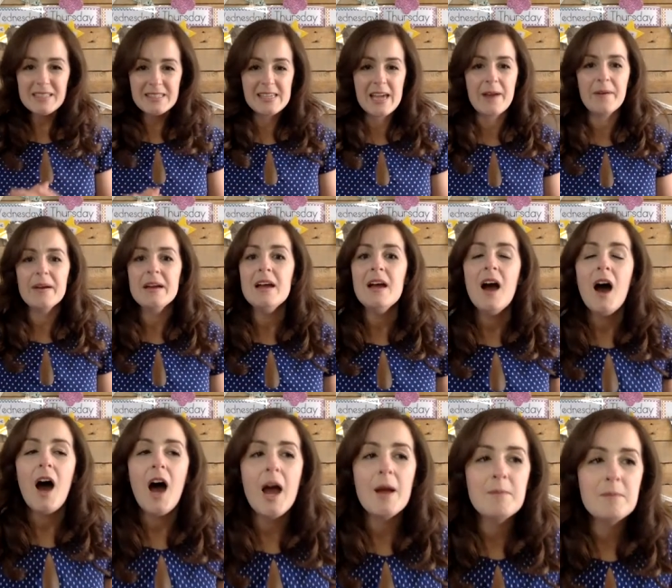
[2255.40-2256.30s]
So
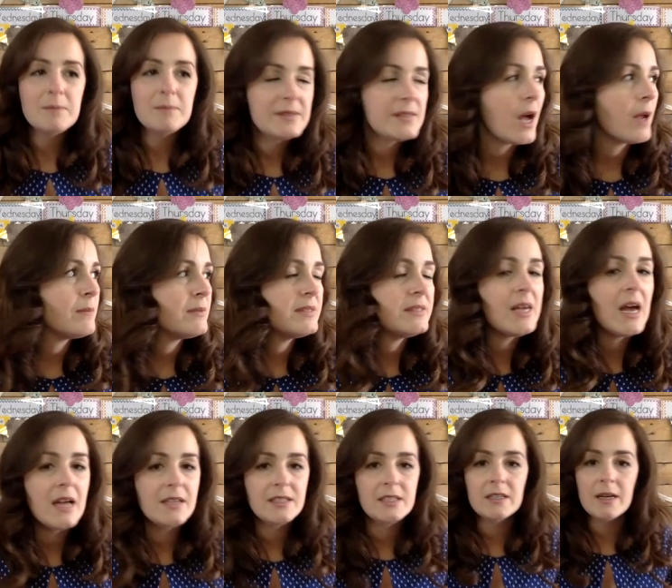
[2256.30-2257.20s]
I'm I'm
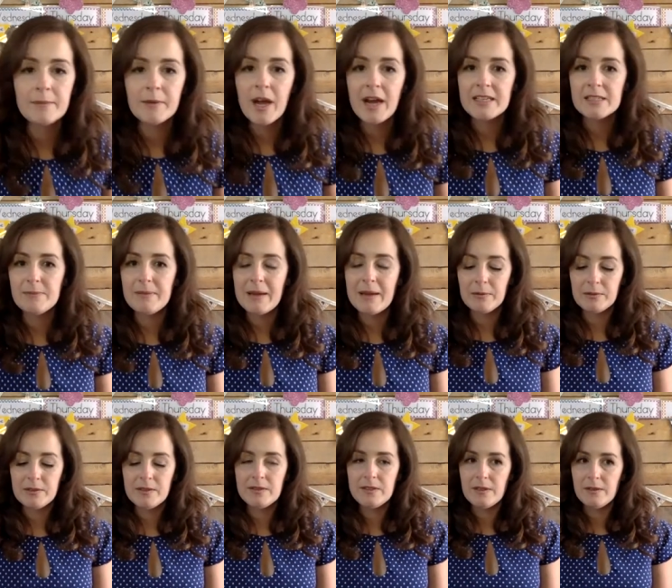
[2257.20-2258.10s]
certain I'm going to be able
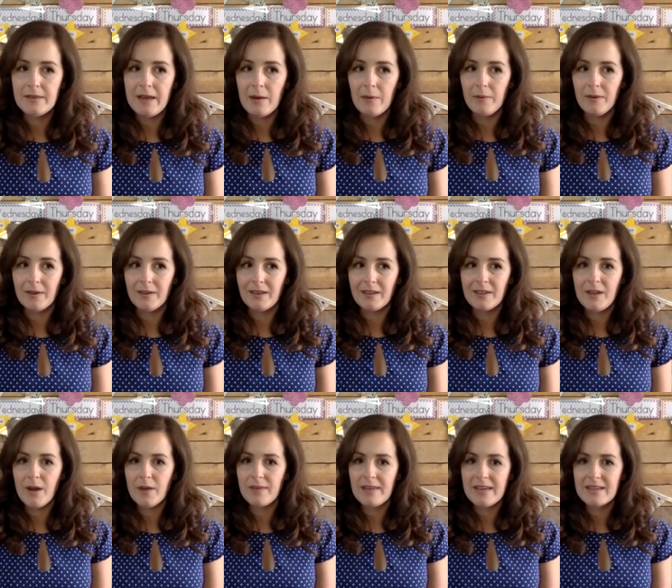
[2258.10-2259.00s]
to do that one. I
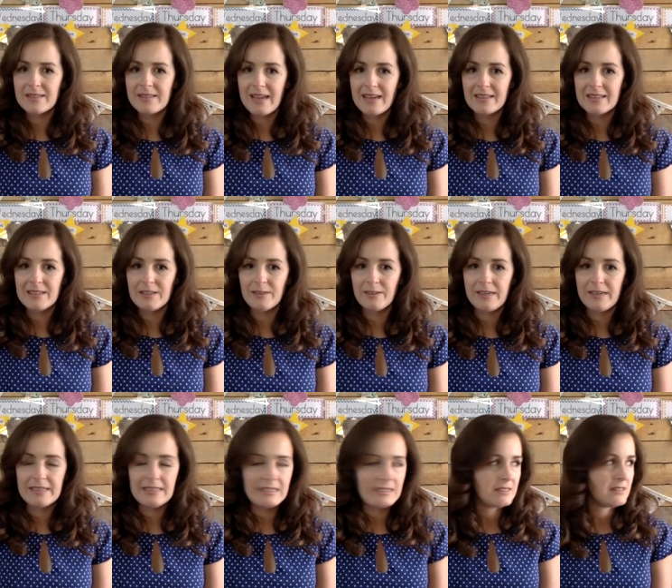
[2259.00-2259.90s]
know the exact
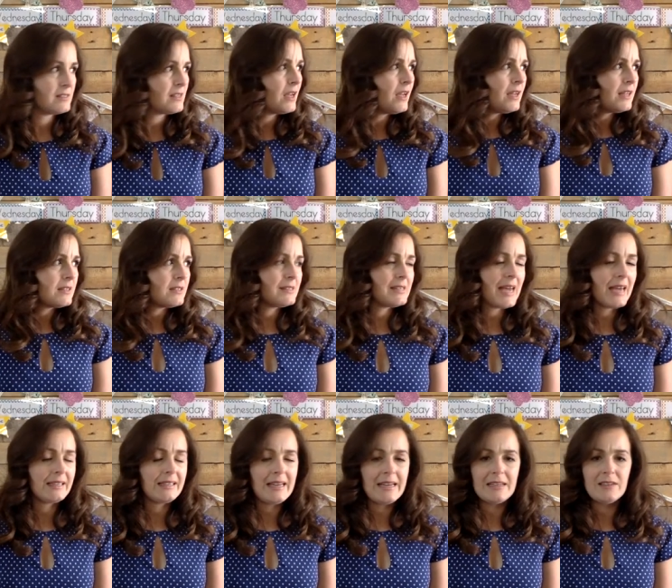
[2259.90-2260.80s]
ingredients.
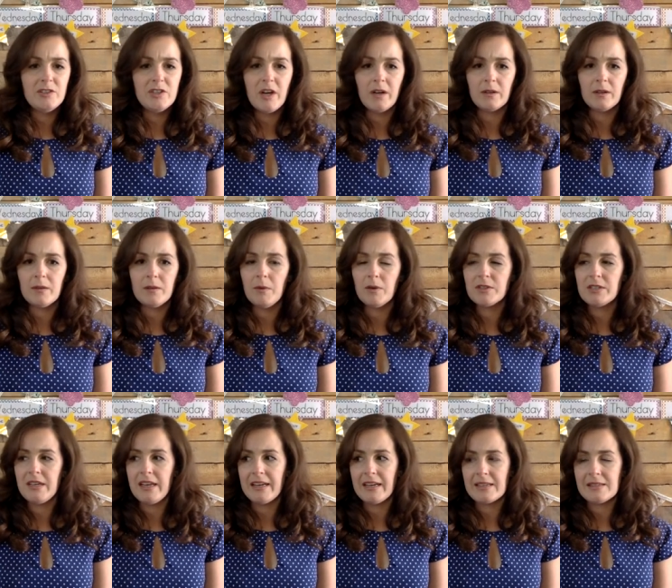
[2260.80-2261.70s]
Sadly, junk
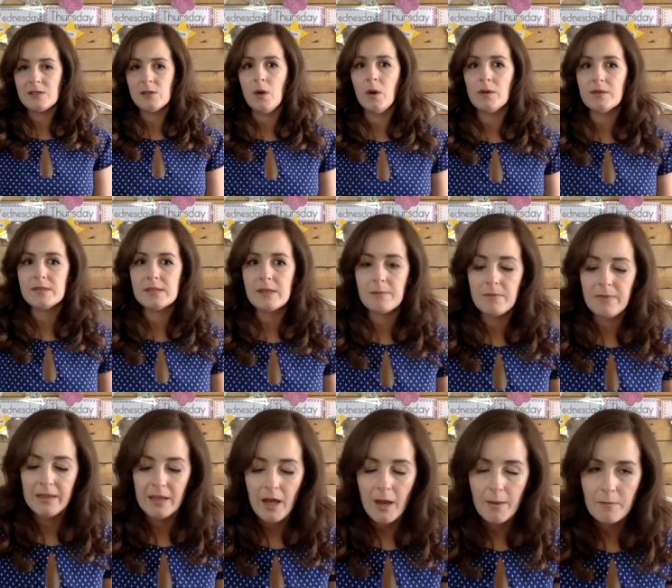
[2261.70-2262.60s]
modeling is not
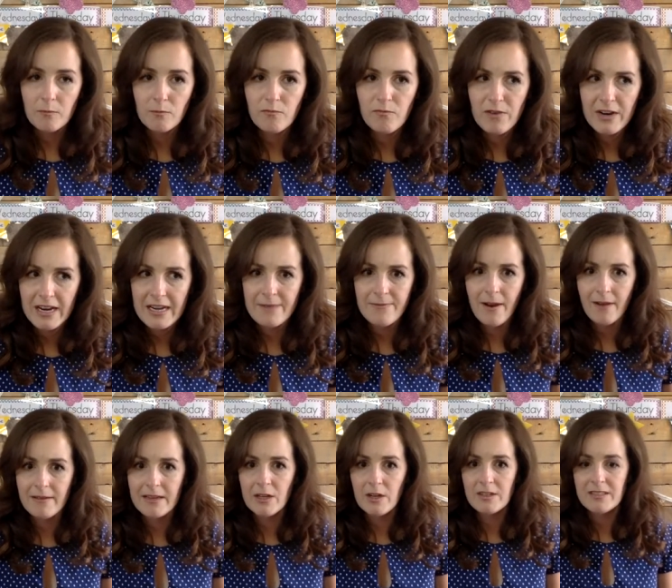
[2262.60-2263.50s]
something I'm really
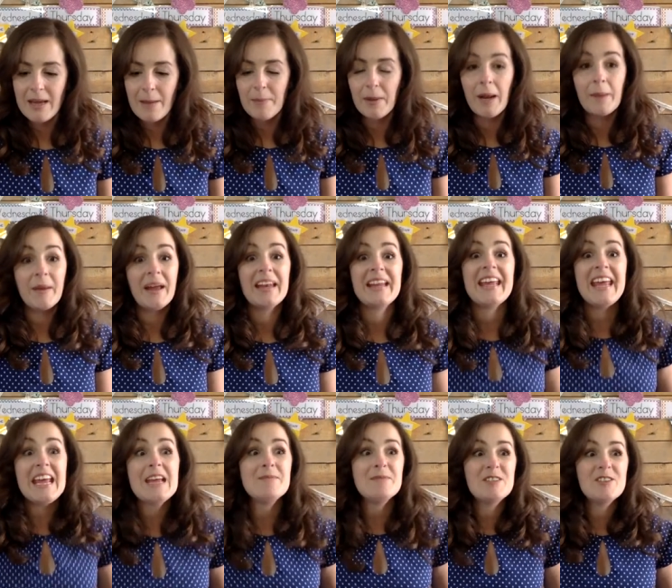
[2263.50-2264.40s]
very good at, but I'm going to
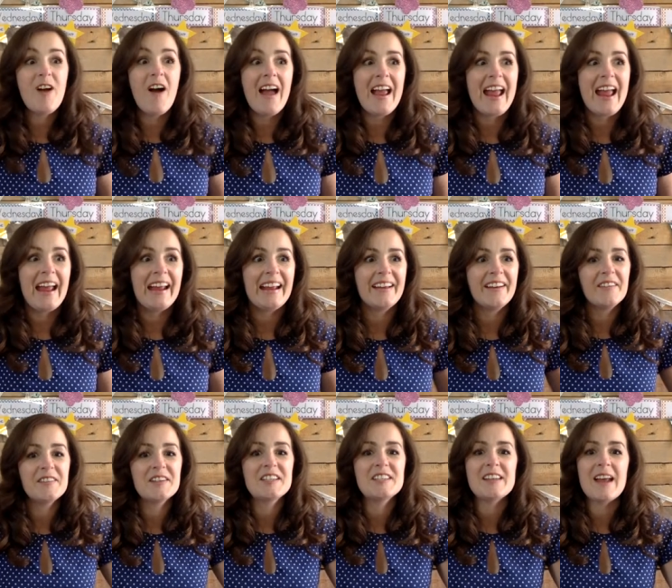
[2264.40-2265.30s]
keep trying and I
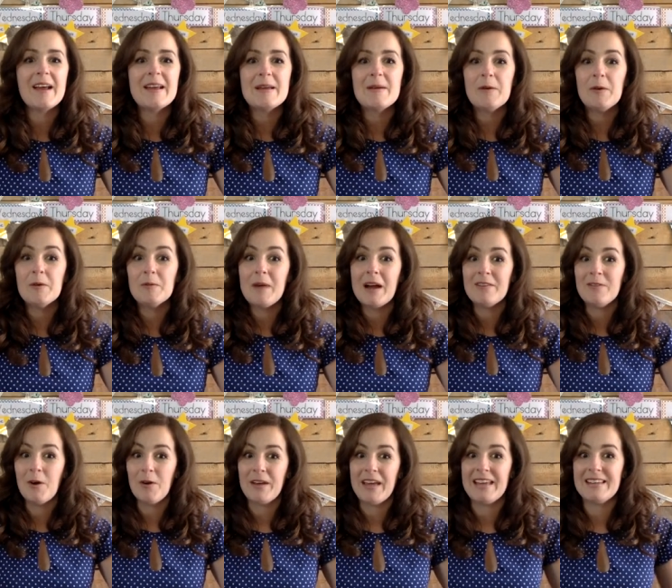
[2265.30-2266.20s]
will show you all my
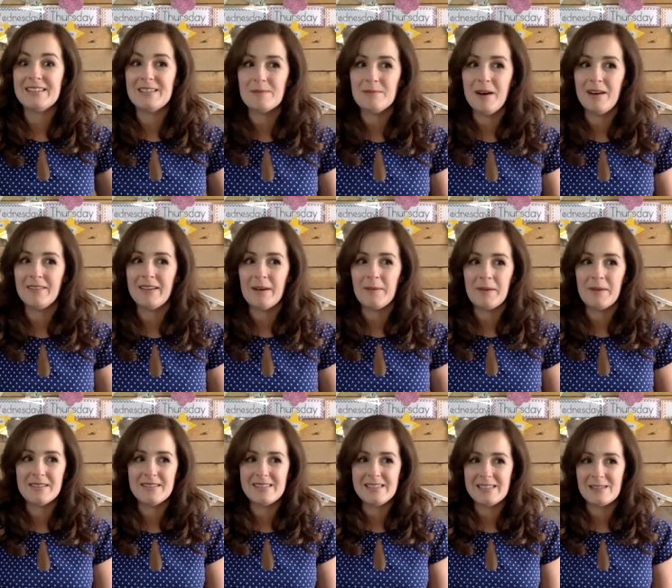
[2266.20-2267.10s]
rocket tomorrow
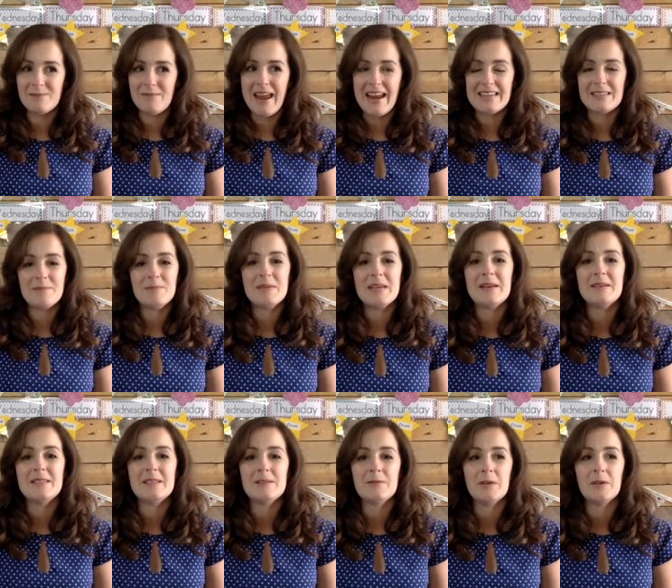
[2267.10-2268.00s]
once it's made and
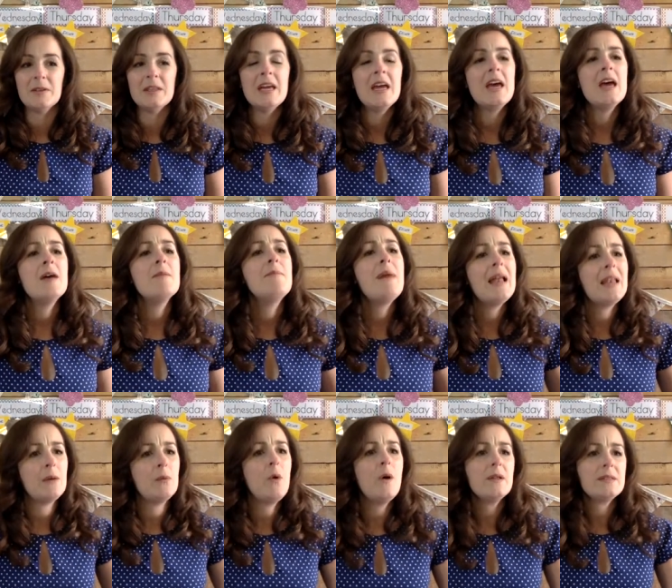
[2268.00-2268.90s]
beautiful.
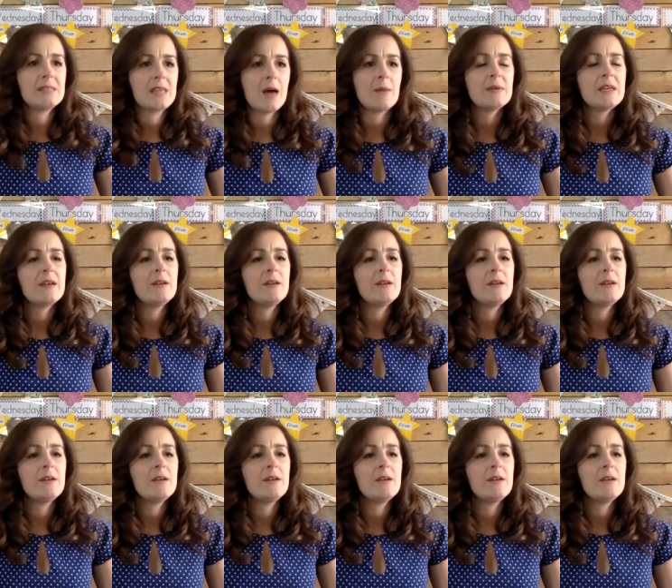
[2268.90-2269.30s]
Bella, what's up?